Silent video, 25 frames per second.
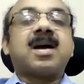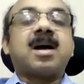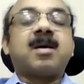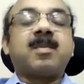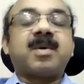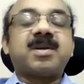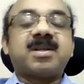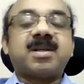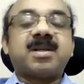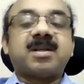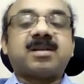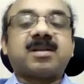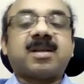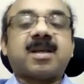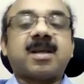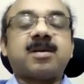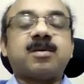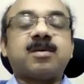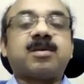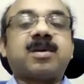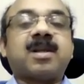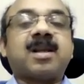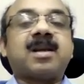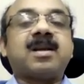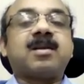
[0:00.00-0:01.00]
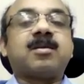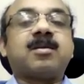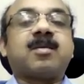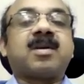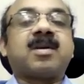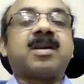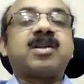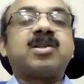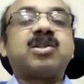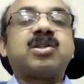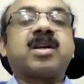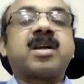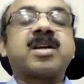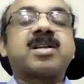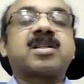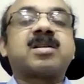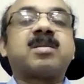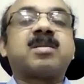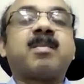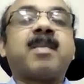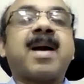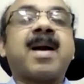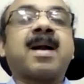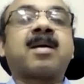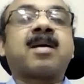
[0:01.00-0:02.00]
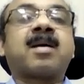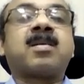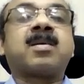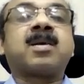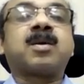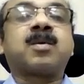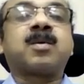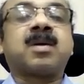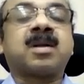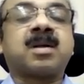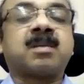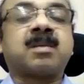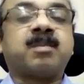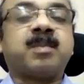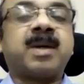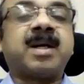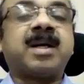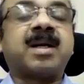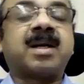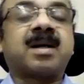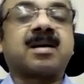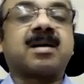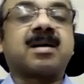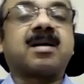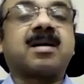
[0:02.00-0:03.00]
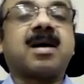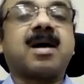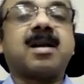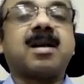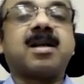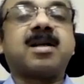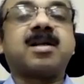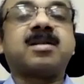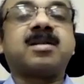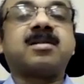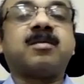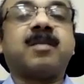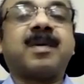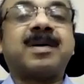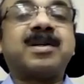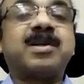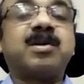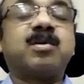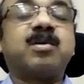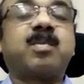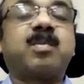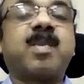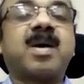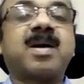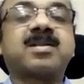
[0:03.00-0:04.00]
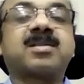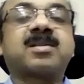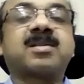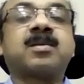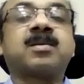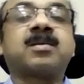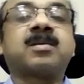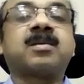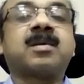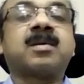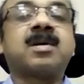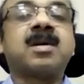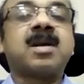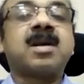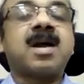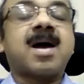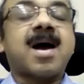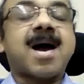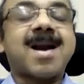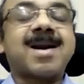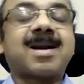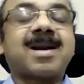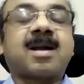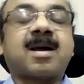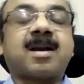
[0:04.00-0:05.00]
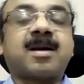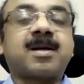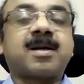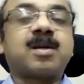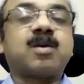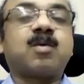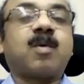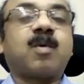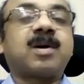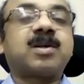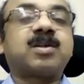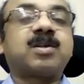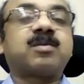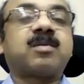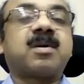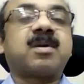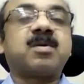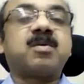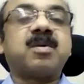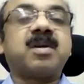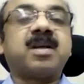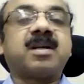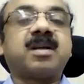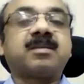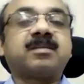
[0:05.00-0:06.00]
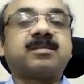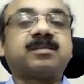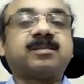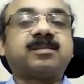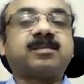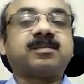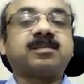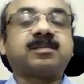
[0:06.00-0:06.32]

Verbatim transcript: Amarjeet, can you tell your educational background, your BTech college, when did you pass out, and currently what you are doing?